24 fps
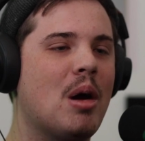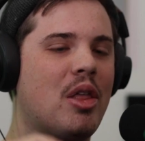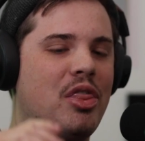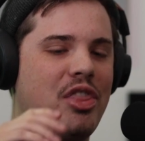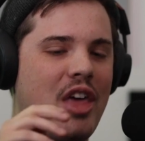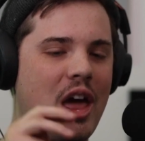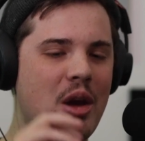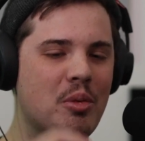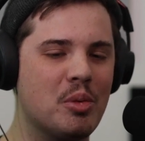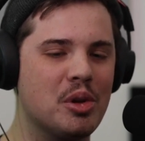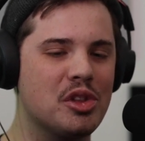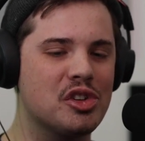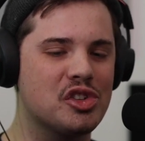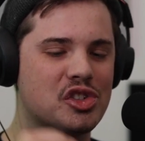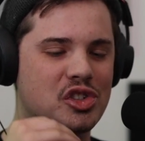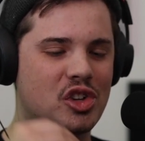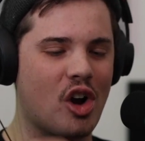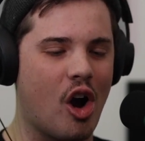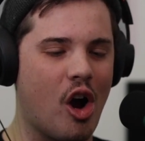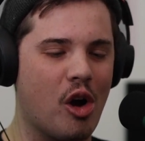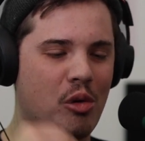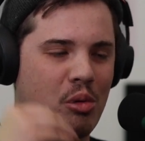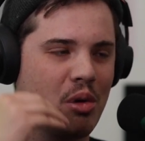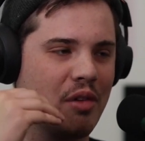But then when
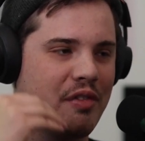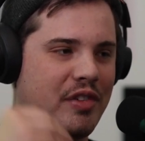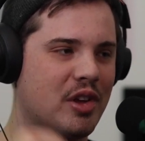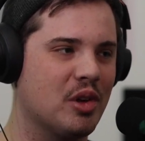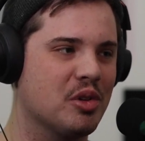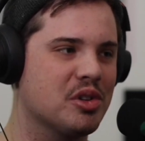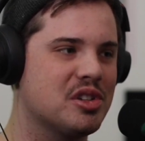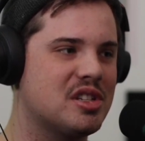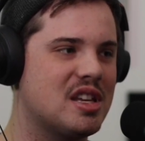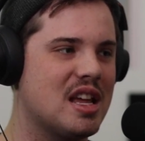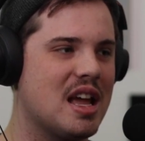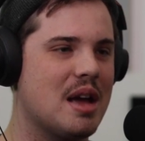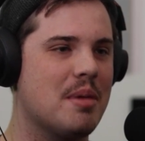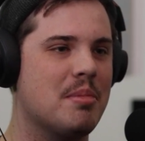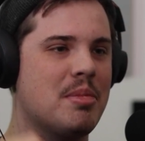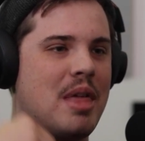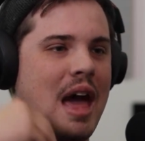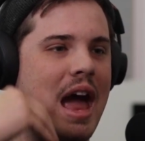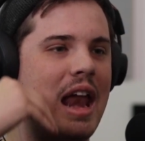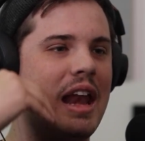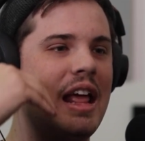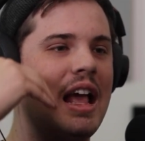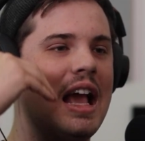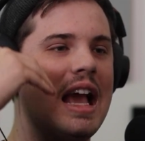Scar reveals to him
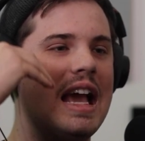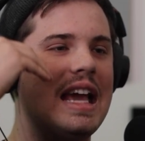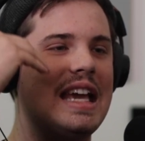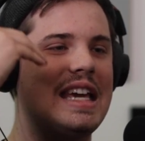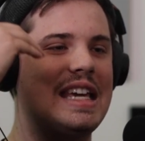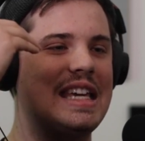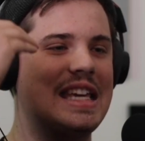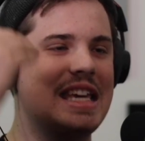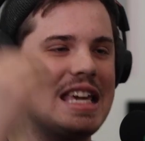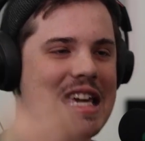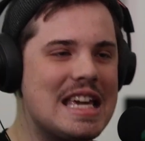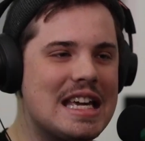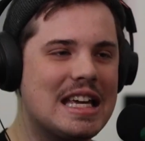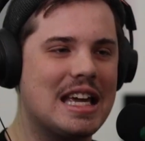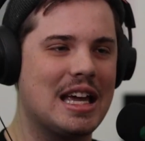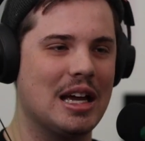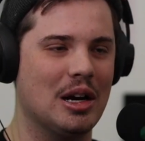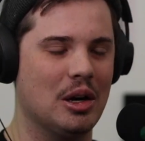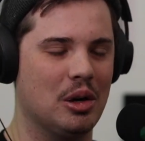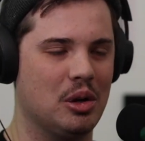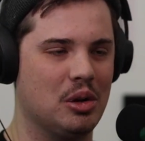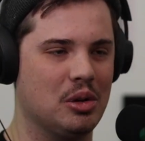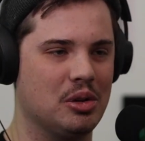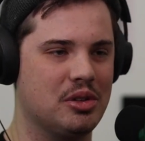that he
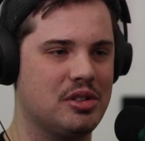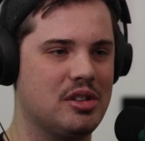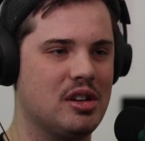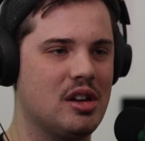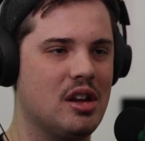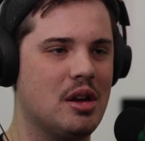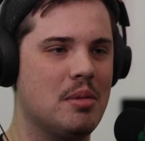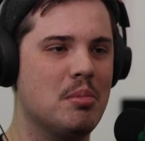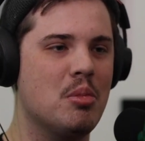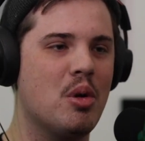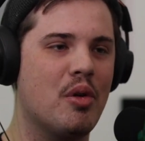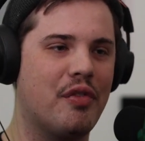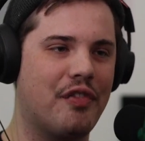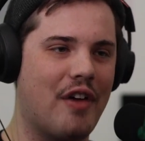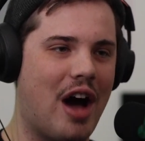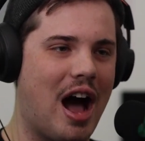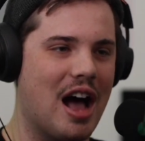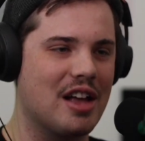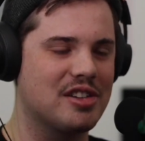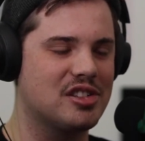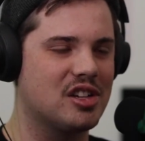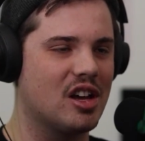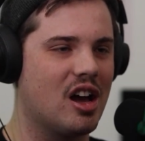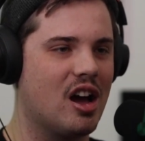killed
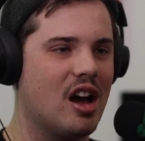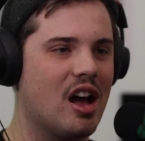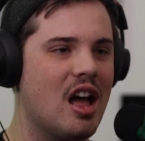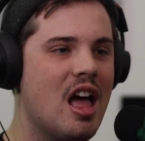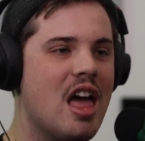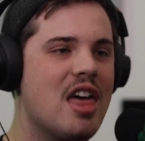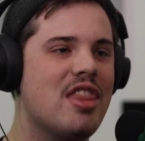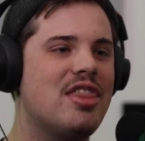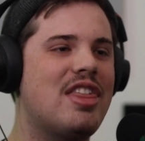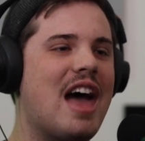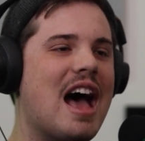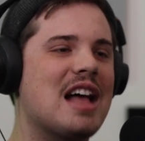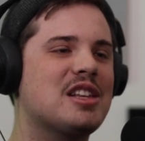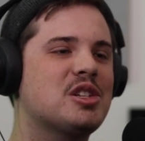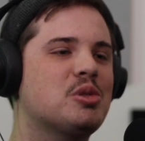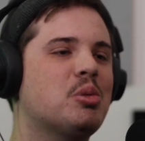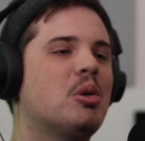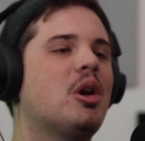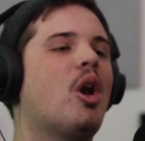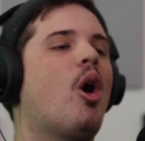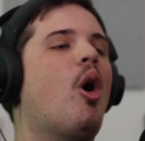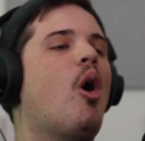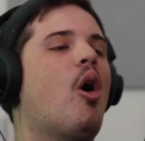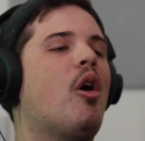Mufasa, that's
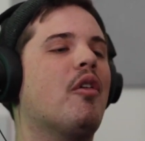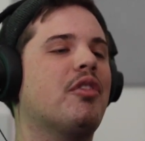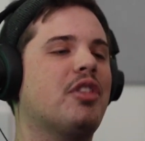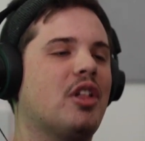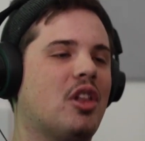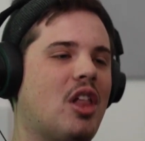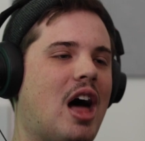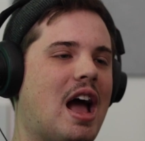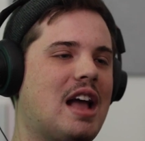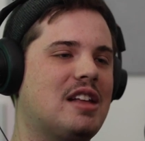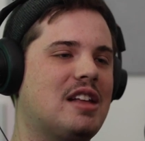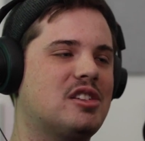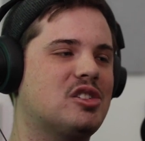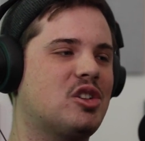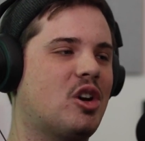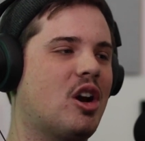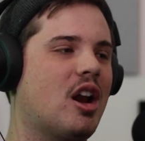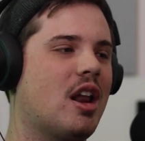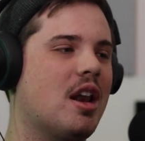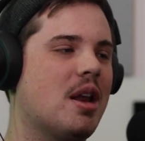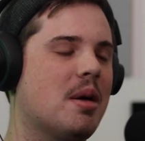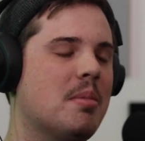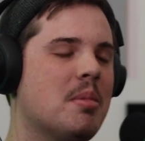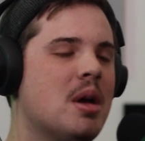when all of the lions
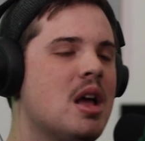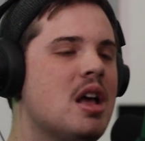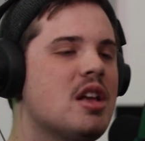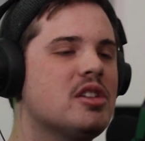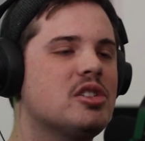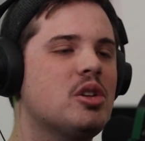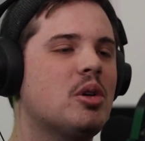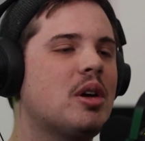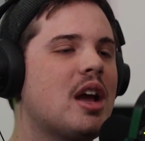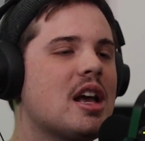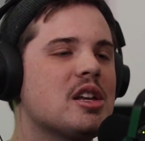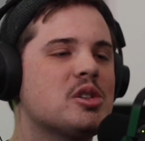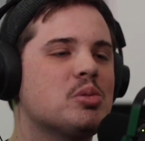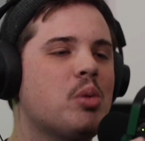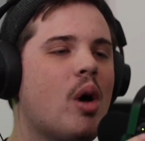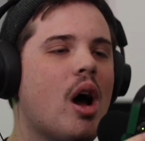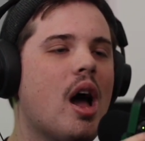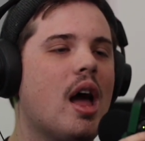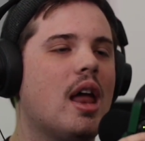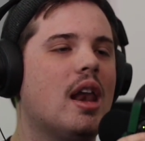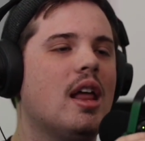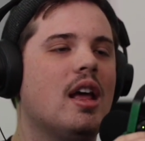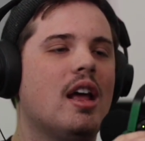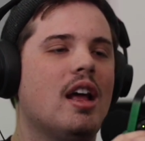turn on him. So guess
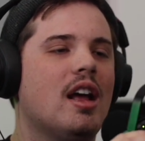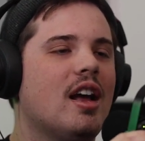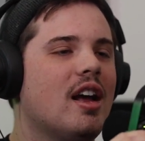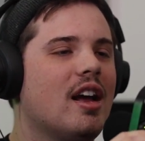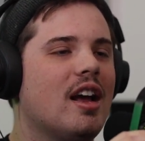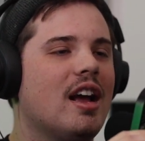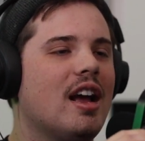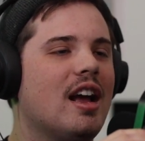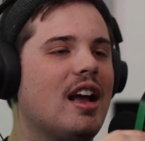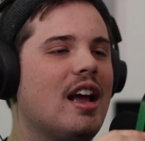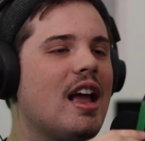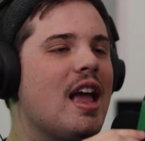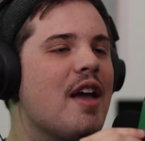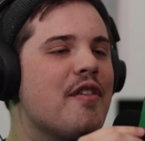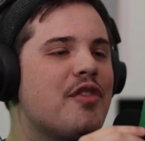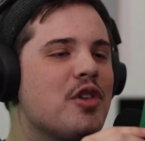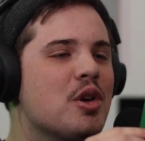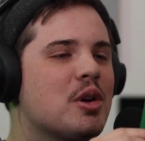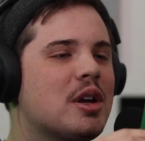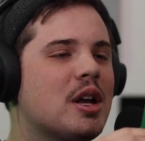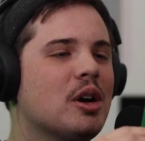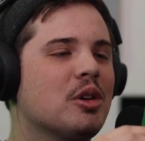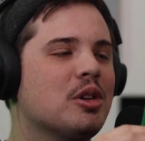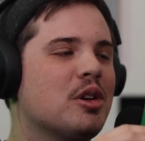what? If
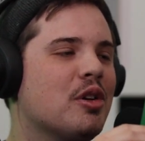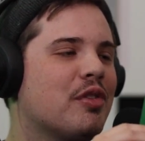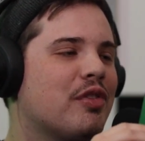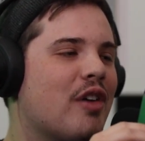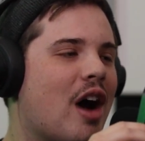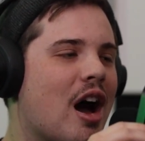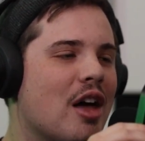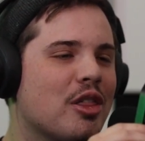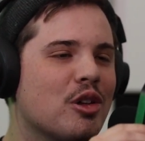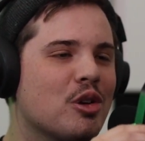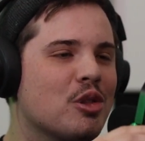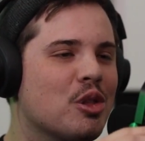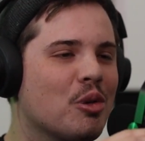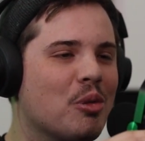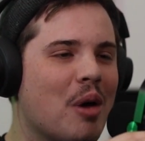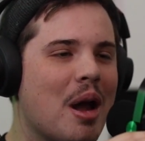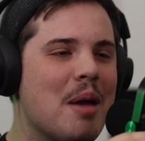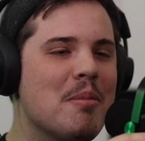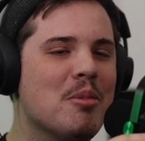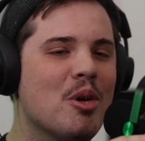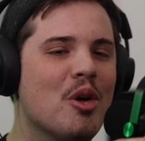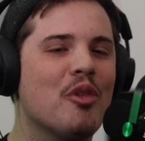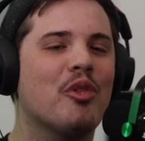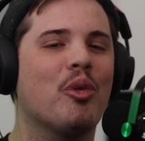you killed your father, the
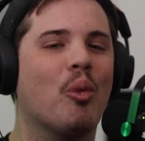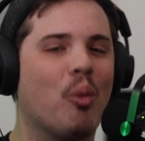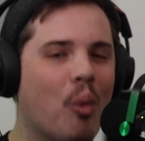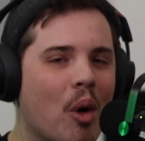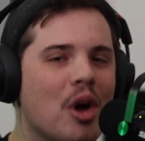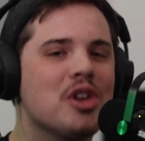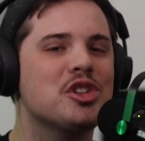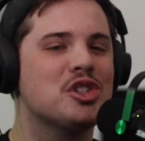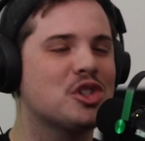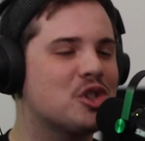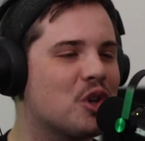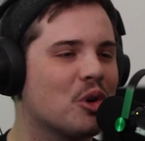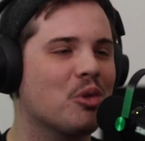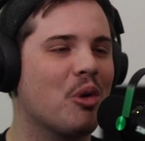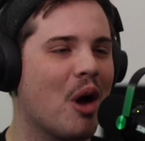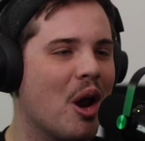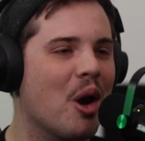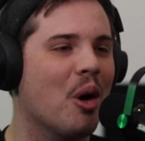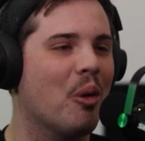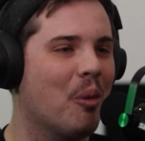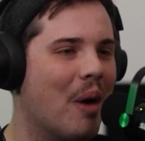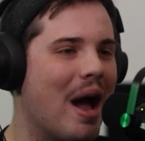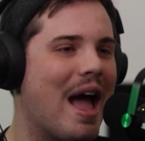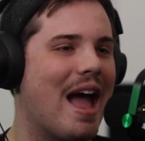right move was to
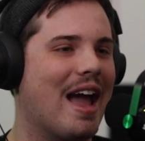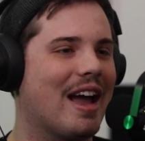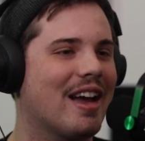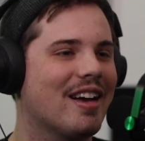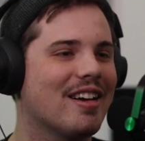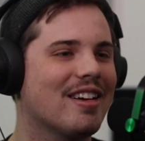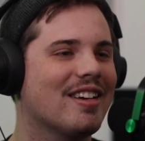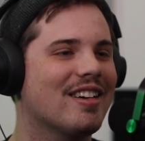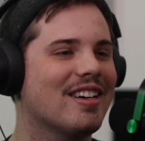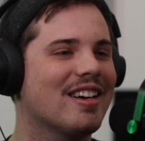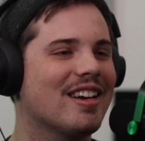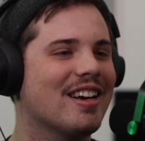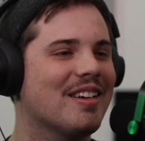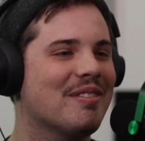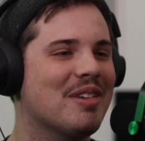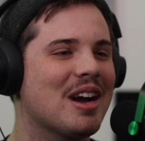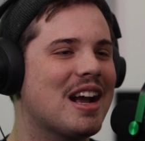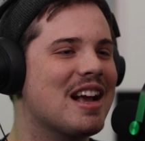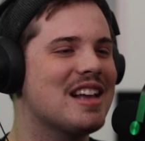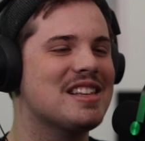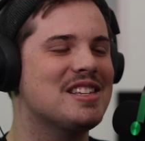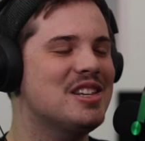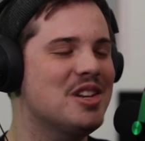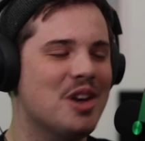run away
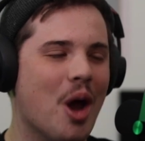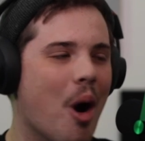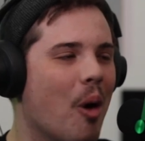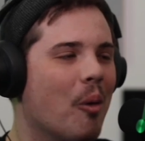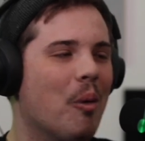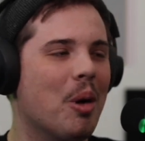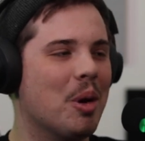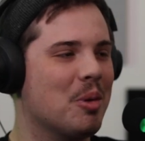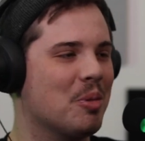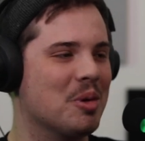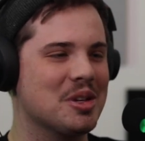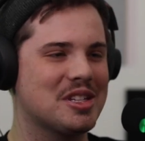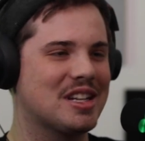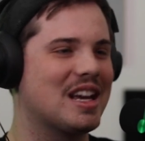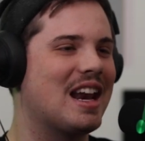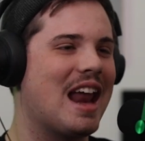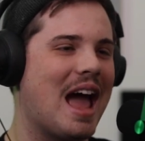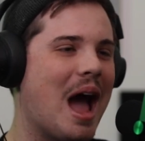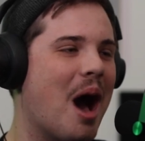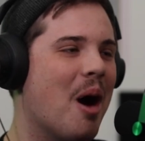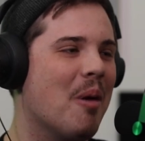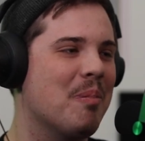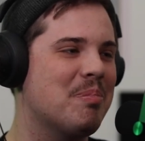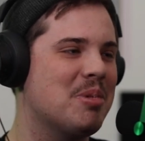because no one was going
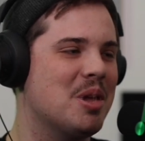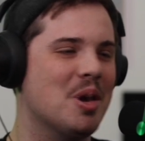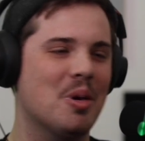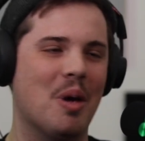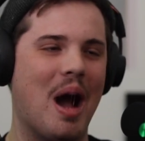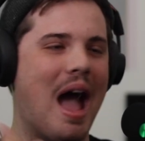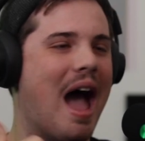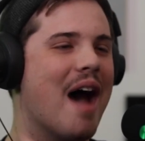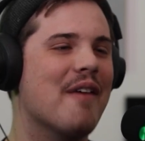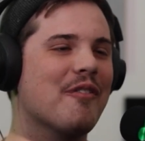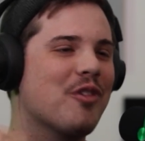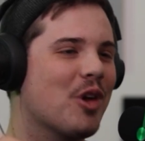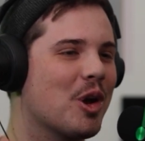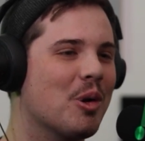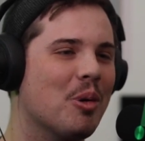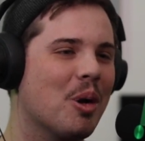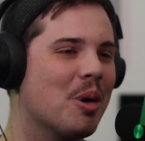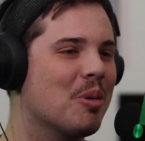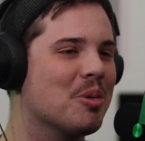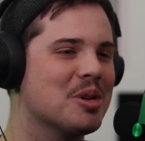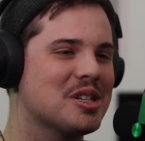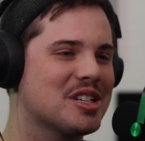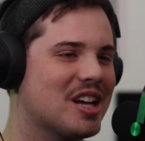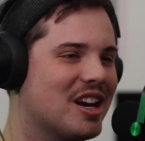to help you.
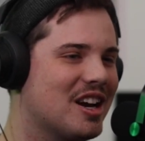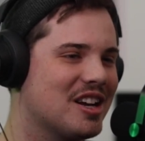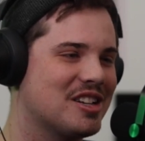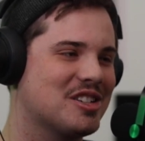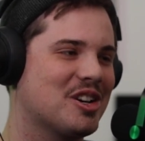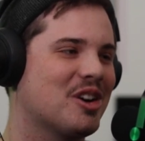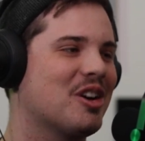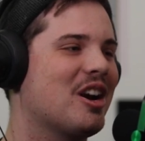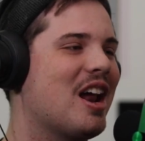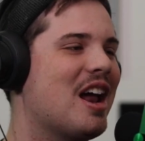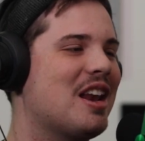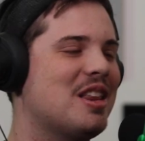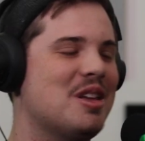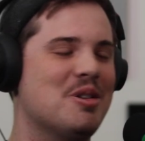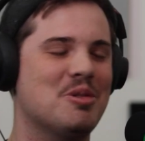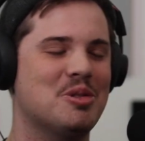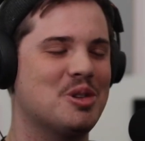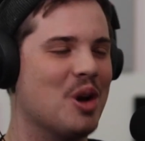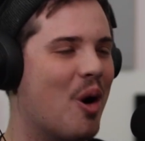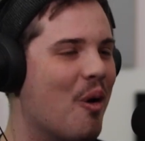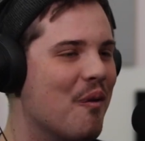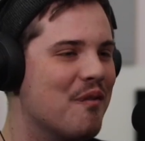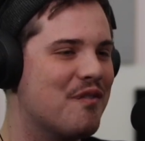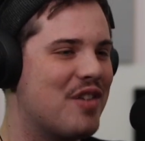Everyone was going to turn on you.
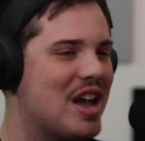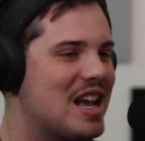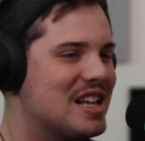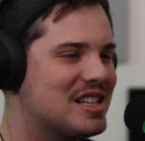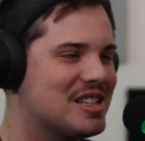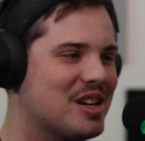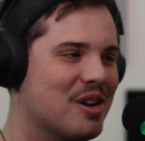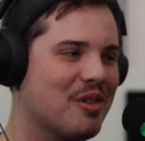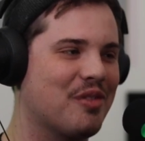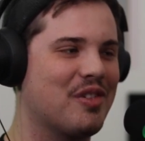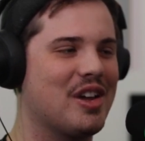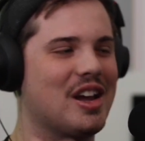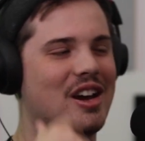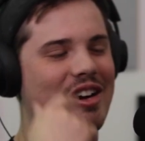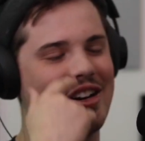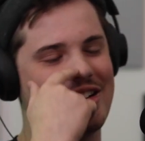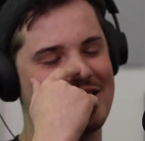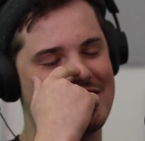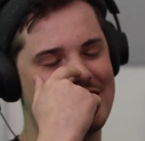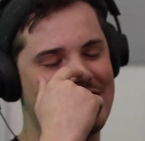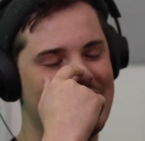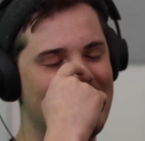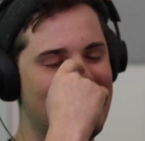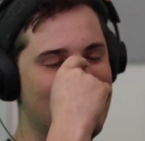Don't face your
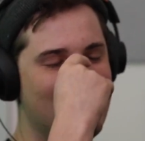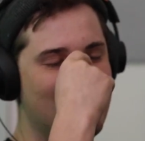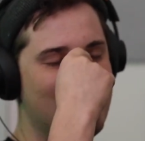fears.